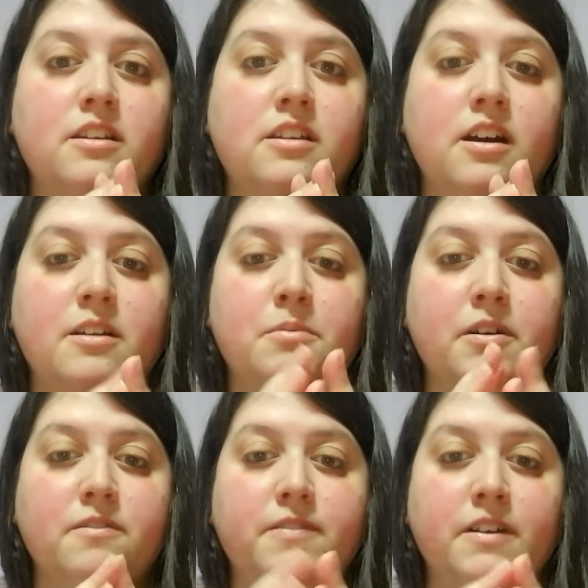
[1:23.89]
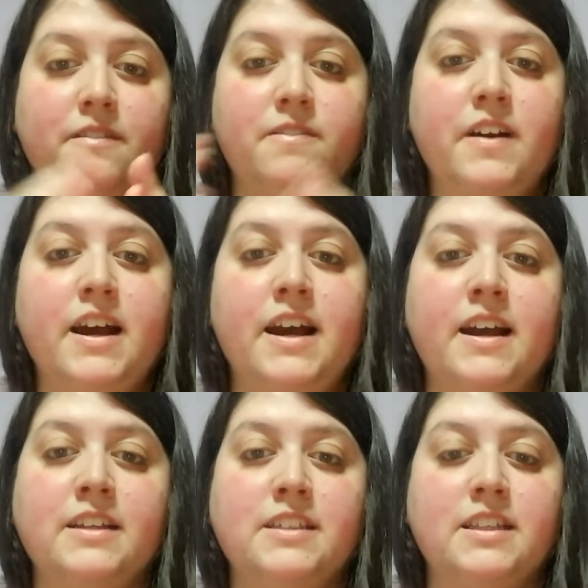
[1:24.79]
talk about fun
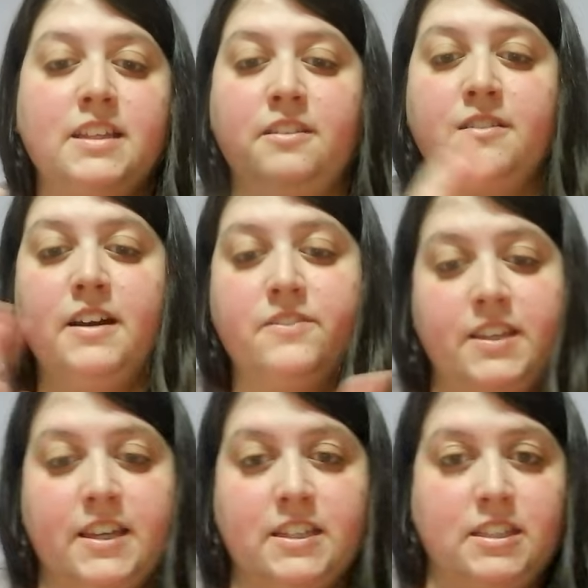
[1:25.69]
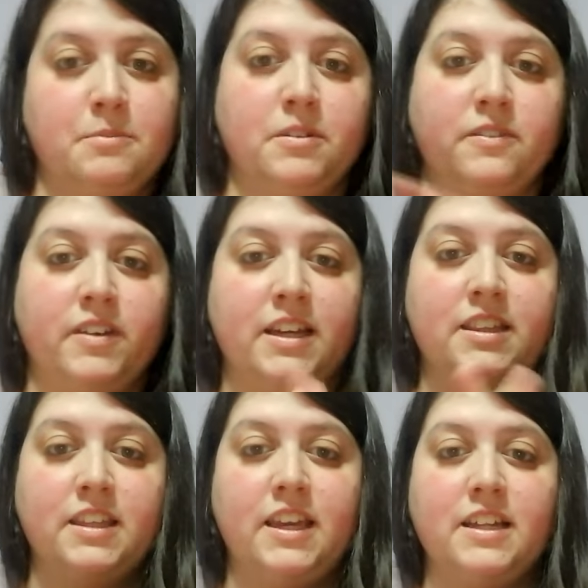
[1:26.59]
facts, and then you have to guess the movie at
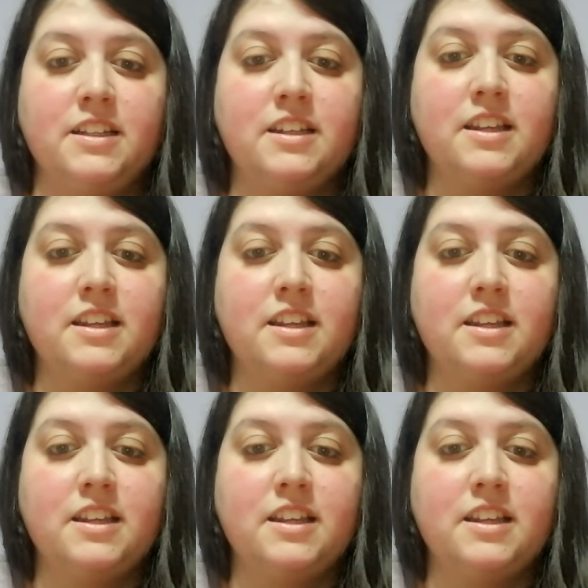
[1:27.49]
the end.